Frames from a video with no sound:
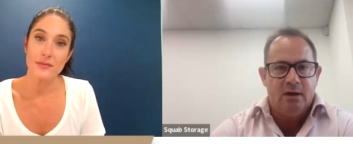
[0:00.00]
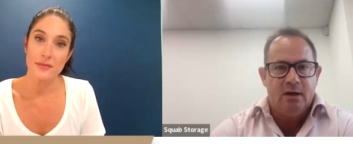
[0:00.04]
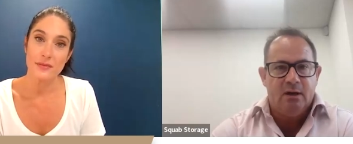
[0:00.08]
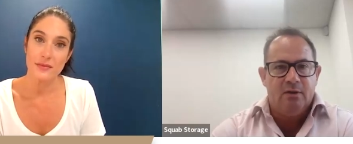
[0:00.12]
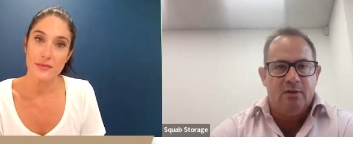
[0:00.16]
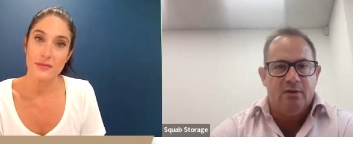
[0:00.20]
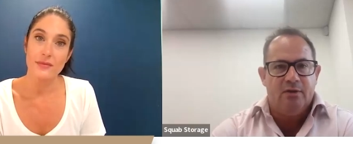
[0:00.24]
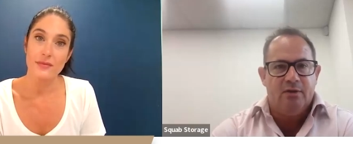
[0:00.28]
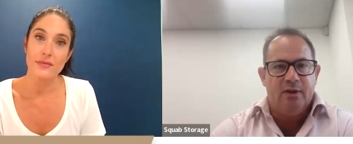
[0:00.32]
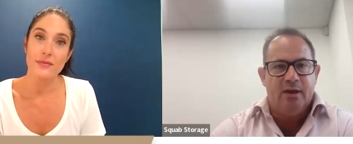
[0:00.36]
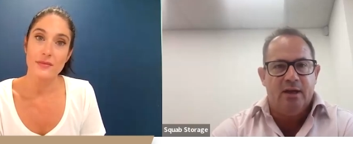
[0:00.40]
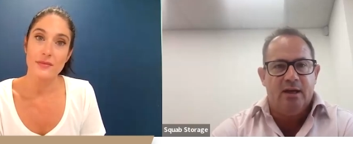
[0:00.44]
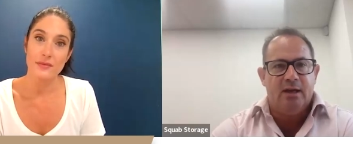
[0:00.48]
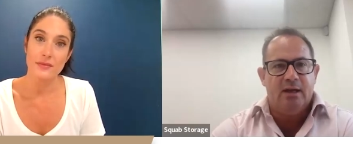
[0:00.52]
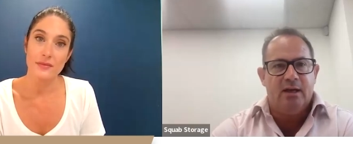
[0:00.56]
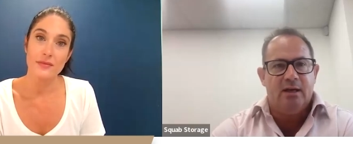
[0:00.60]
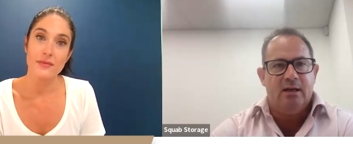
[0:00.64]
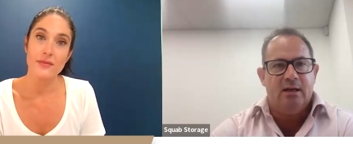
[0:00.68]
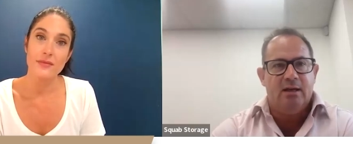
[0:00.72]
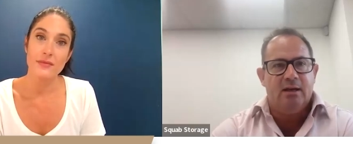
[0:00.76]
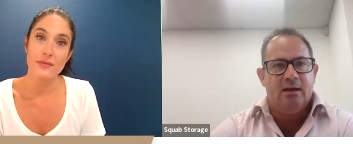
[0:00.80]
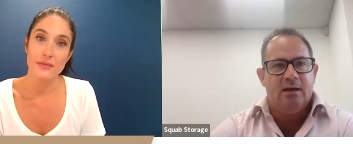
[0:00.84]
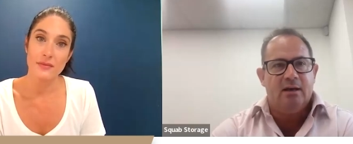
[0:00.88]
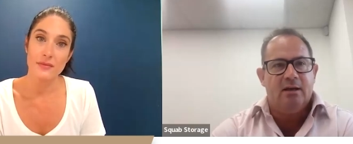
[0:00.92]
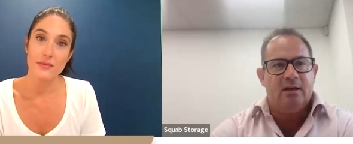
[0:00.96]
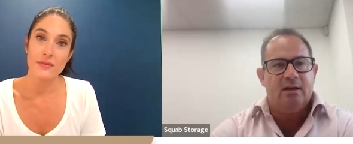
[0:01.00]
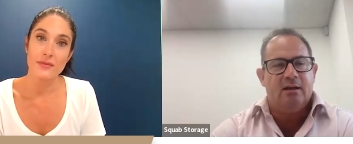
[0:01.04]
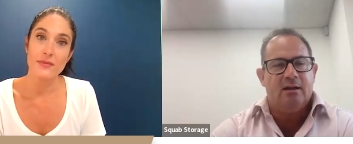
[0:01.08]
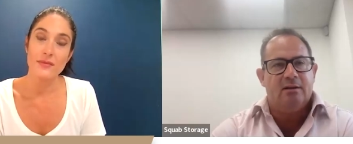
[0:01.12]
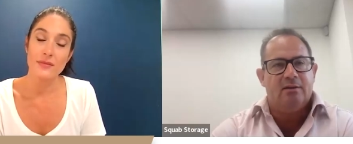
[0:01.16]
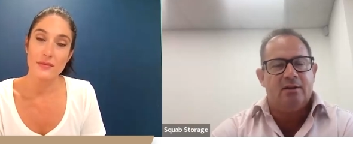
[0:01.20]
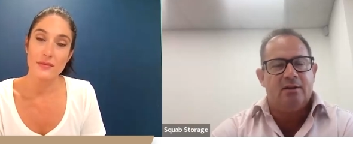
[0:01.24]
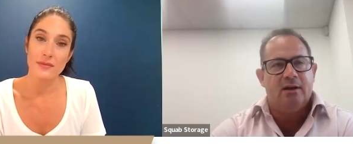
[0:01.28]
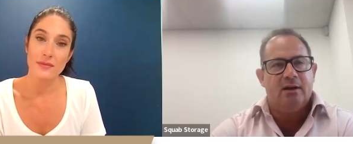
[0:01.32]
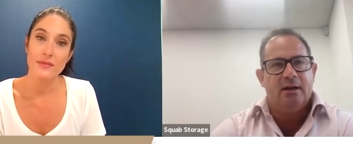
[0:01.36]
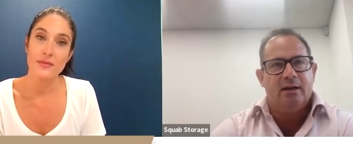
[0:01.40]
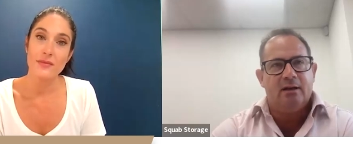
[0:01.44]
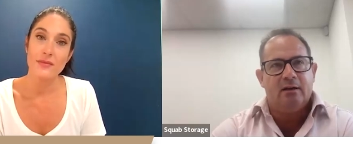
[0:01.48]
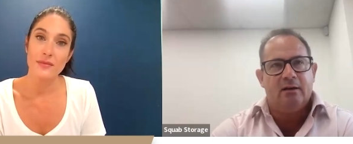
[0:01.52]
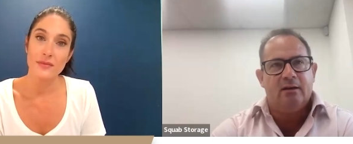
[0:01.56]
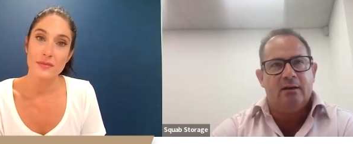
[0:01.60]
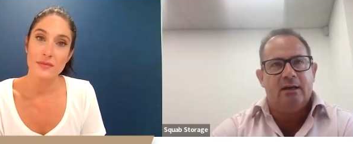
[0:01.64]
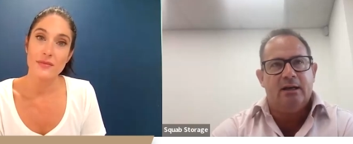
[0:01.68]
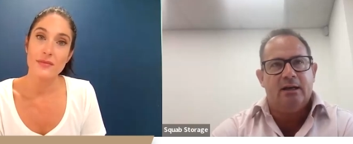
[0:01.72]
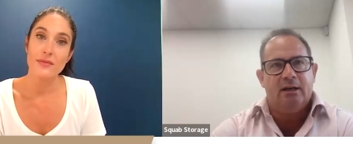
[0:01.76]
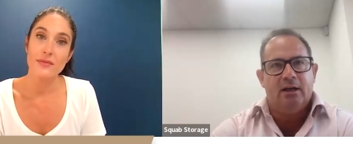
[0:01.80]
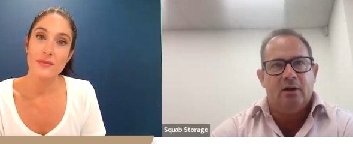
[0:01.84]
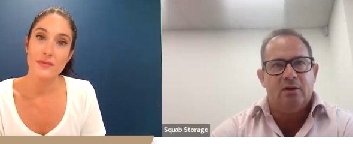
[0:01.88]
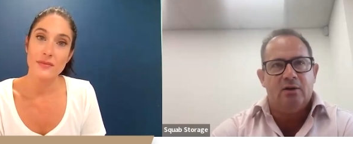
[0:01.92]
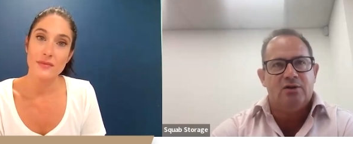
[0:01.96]
Speaker 1: the the little
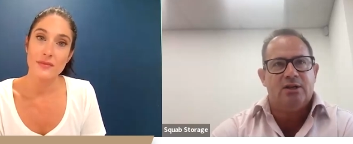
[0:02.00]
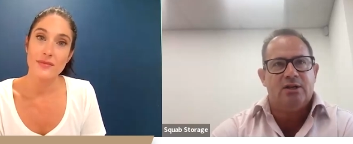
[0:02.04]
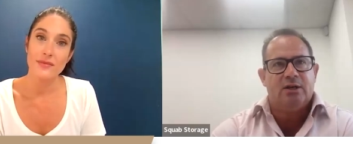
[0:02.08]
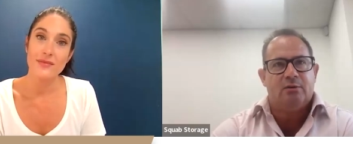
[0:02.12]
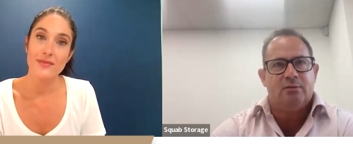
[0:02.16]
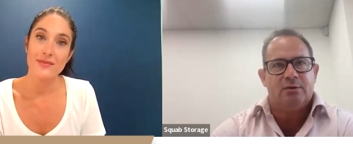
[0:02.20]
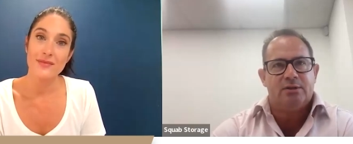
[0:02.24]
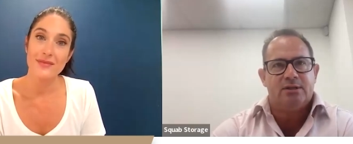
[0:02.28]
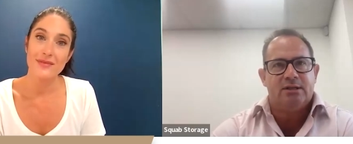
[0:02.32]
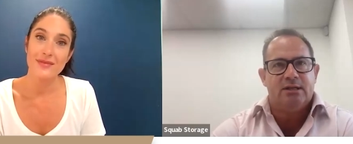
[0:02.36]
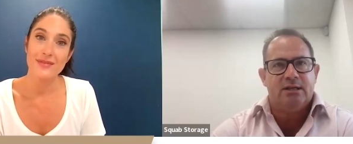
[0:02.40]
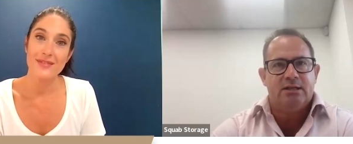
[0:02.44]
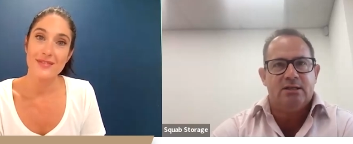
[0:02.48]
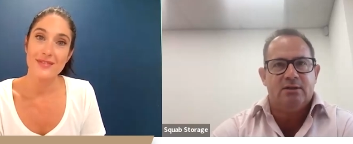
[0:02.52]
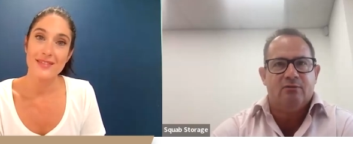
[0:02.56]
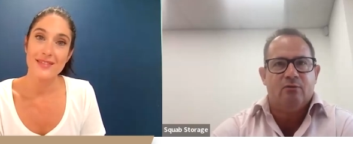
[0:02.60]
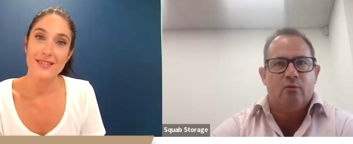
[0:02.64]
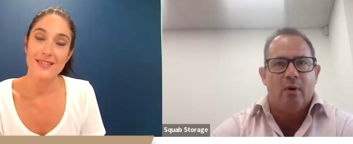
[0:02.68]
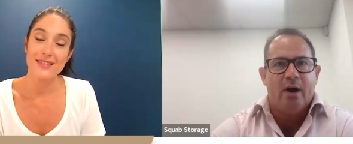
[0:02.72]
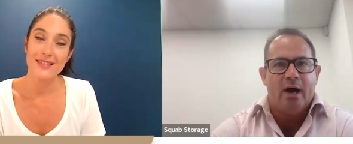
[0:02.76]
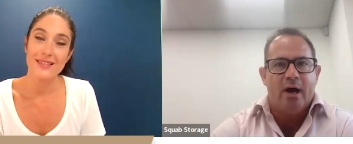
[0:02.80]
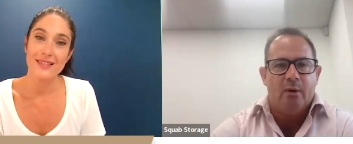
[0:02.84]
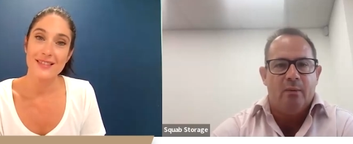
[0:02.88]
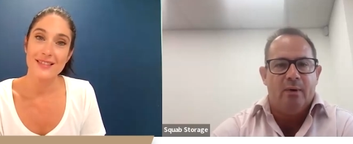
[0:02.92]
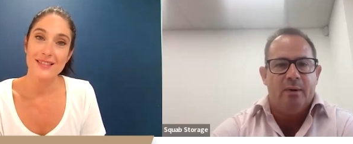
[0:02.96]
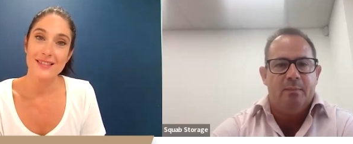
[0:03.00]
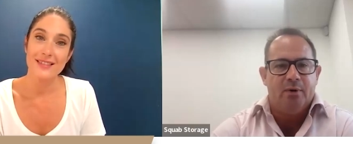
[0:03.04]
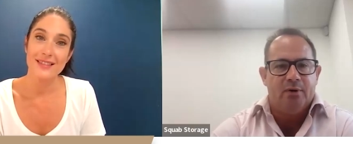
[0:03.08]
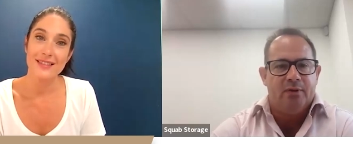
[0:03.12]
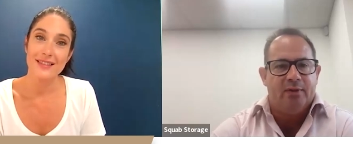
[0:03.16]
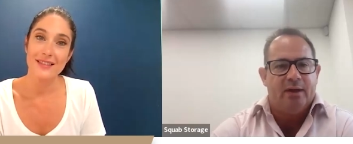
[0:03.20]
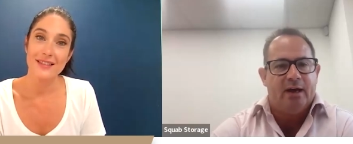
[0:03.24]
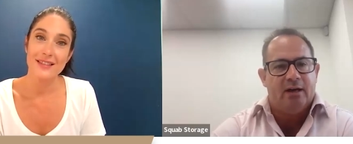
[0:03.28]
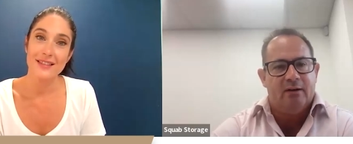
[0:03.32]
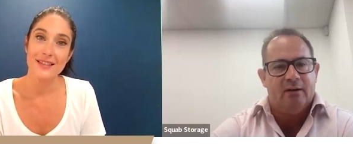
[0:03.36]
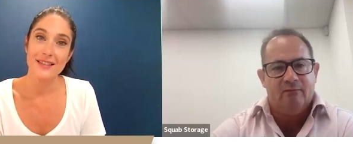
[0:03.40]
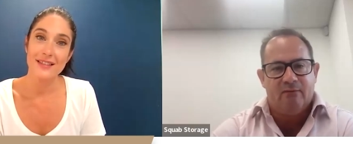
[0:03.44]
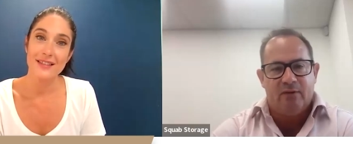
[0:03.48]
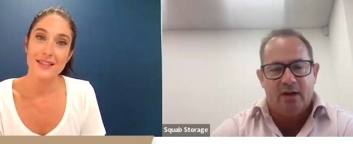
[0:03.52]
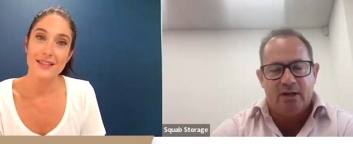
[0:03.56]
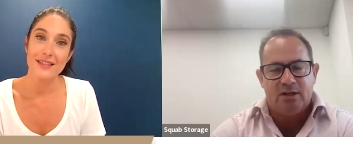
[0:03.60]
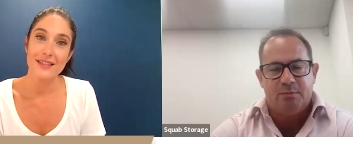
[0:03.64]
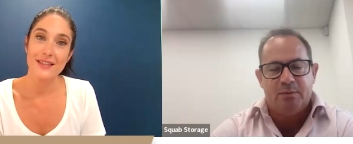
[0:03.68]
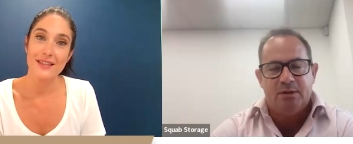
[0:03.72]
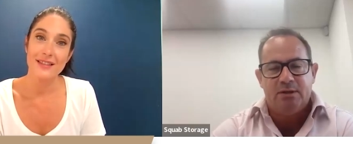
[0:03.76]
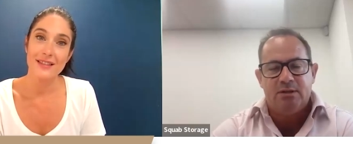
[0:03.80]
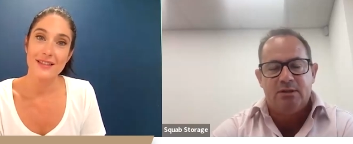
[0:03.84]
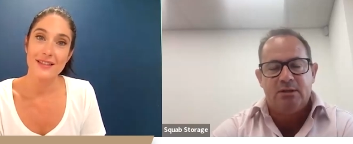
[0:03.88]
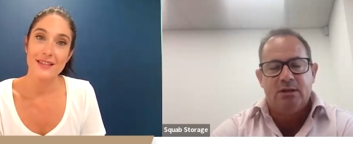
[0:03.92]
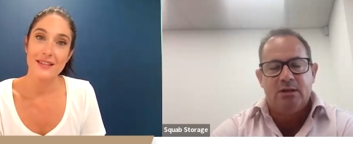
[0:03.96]
idiosyncrasies of where we put that
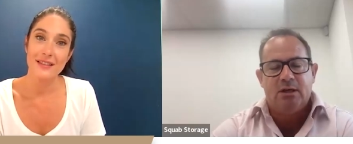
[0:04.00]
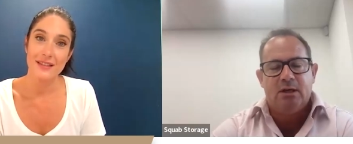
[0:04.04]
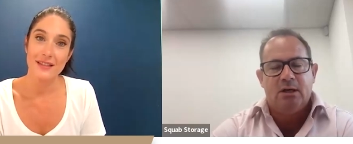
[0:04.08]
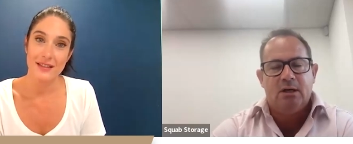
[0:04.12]
investment